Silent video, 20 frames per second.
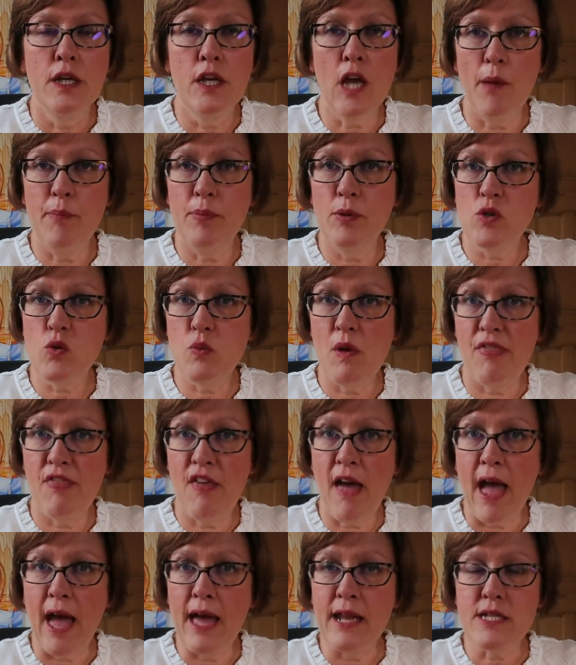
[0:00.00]
Coupled with
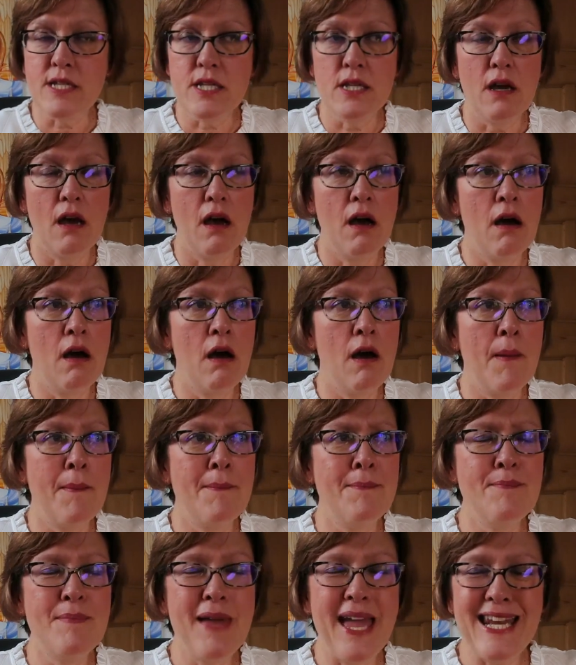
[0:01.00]
that
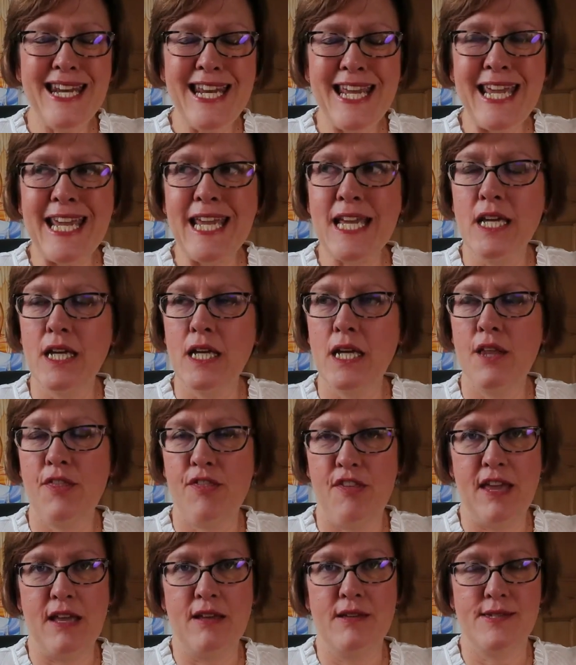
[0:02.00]
are many
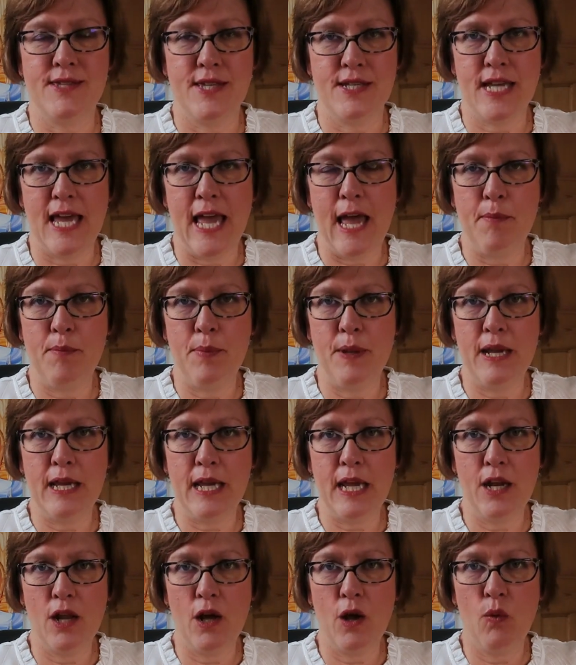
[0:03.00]
things that are
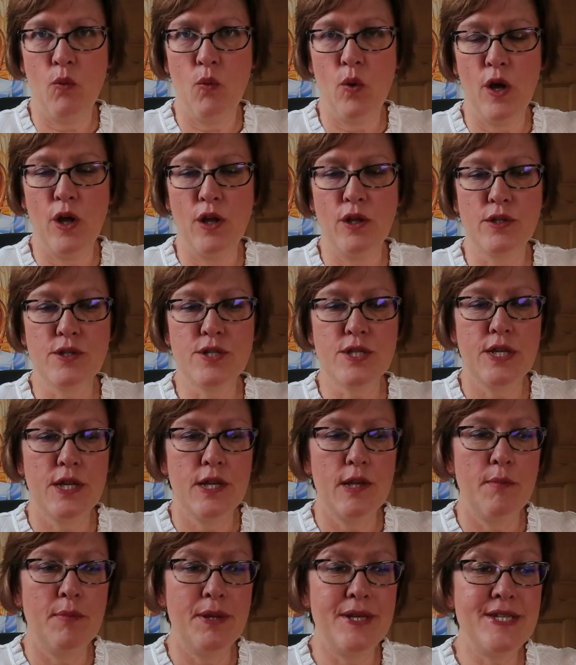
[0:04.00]
happening in our world,
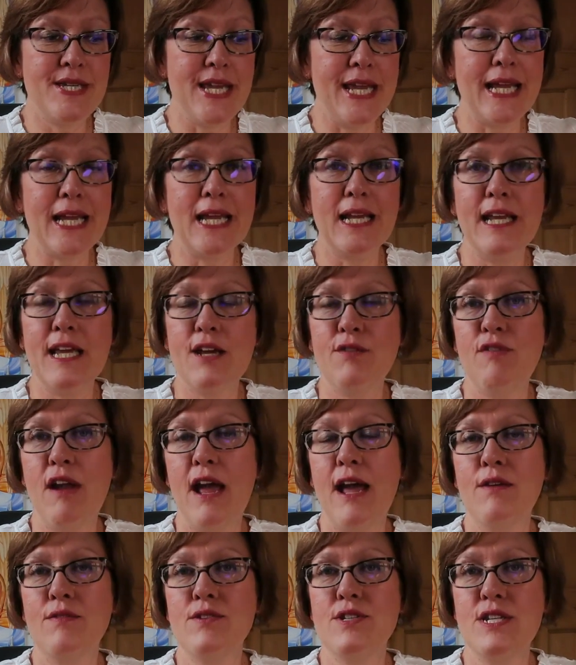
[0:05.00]
particularly
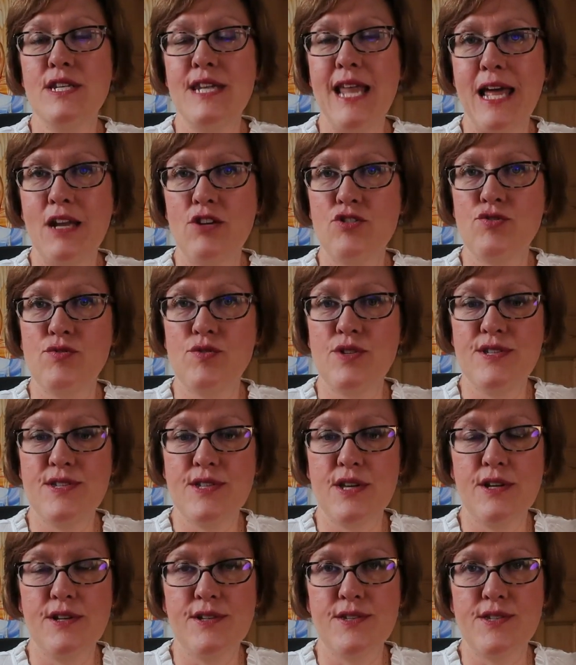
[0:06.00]
around natural
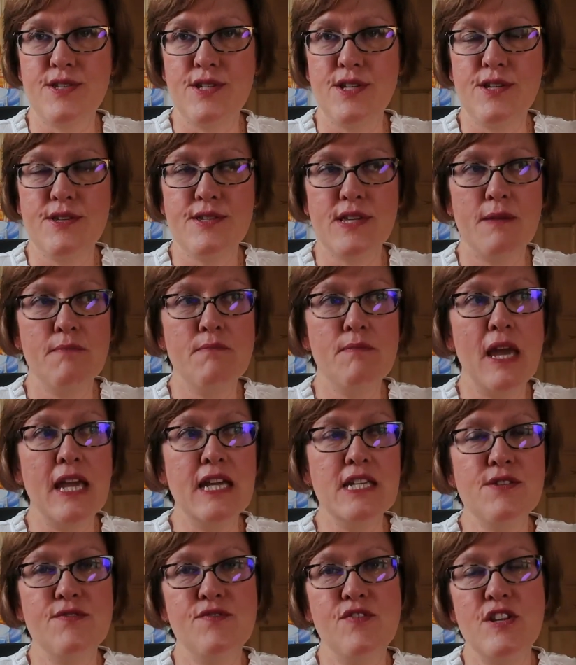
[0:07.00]
disasters. I
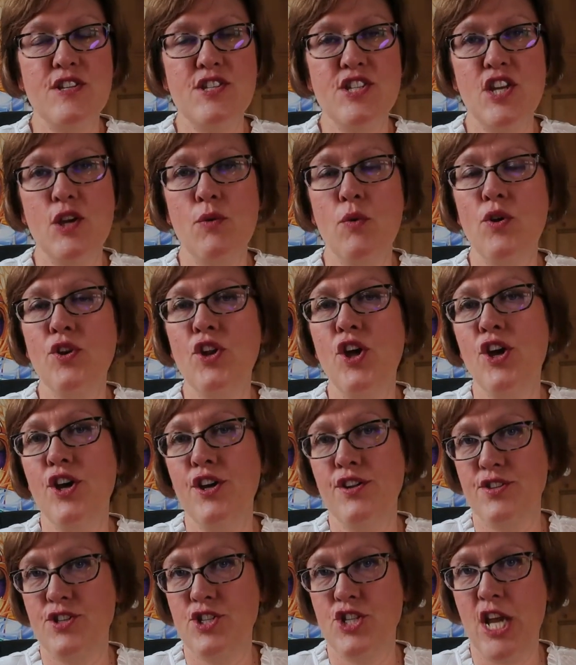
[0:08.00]
made a video on
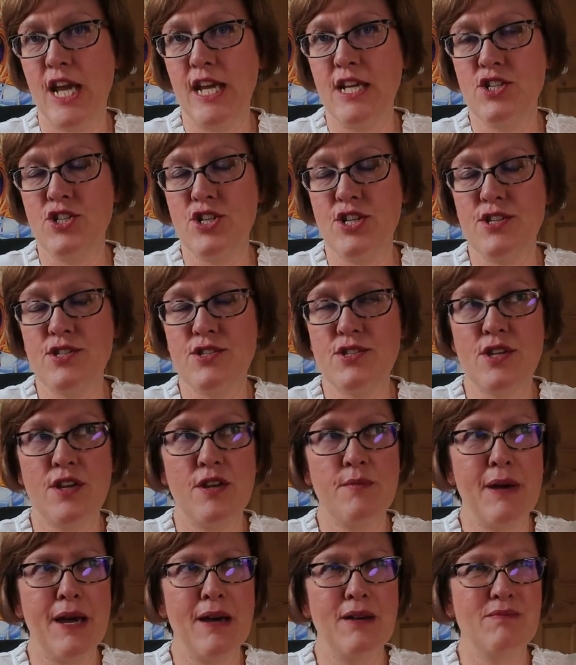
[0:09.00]
earth changes
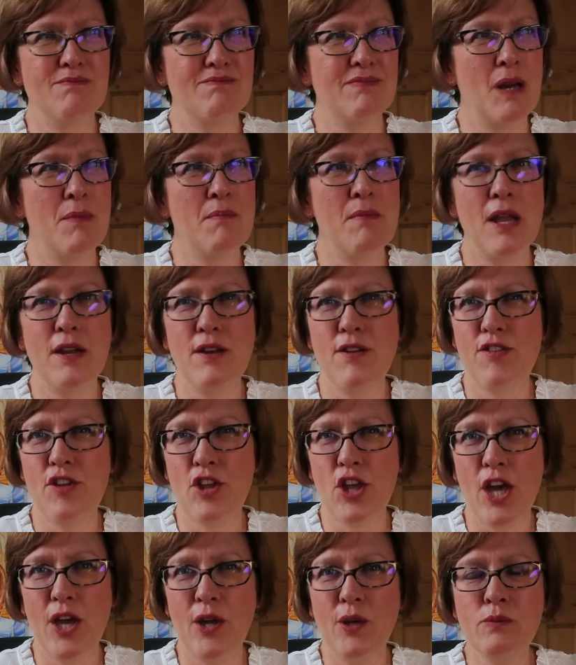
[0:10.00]
about a month
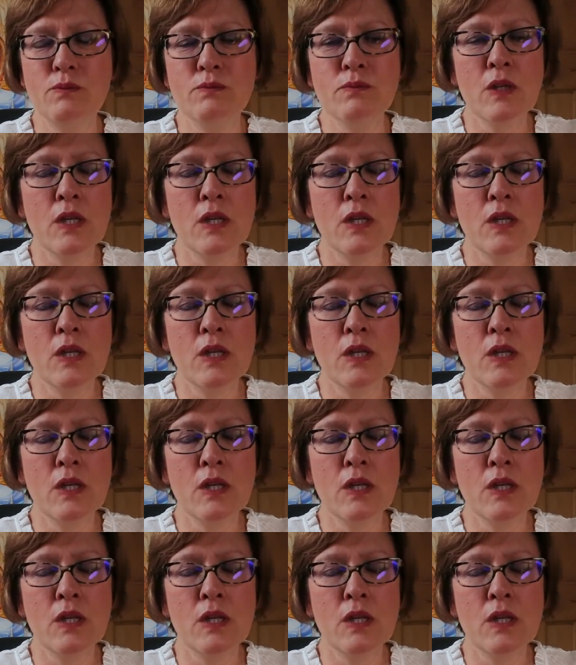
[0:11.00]
ago,